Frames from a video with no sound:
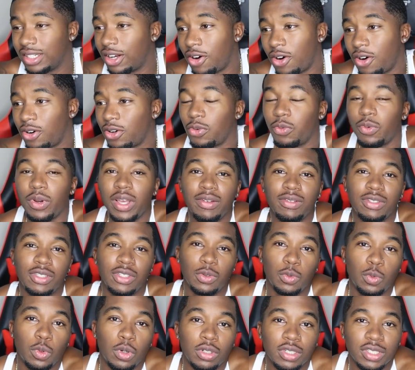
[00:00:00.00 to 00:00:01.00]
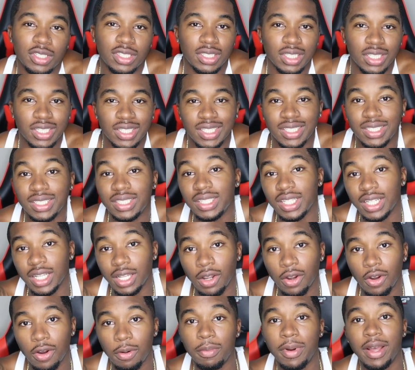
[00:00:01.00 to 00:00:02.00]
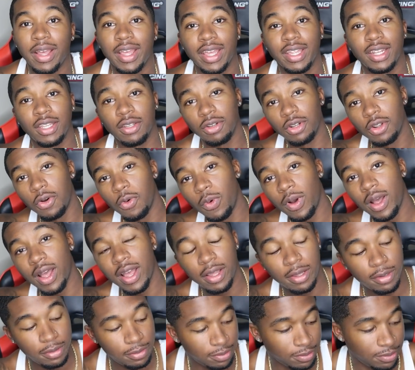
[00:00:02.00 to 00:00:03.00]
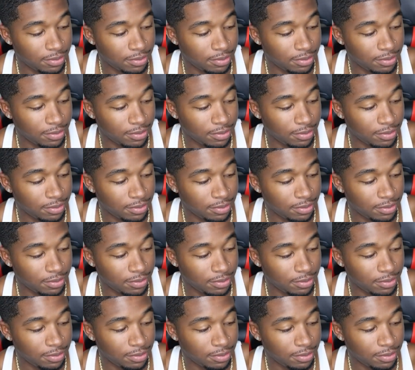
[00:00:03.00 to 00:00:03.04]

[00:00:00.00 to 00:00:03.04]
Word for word: All the waves in the world is literally sitting on my head. Do you know why?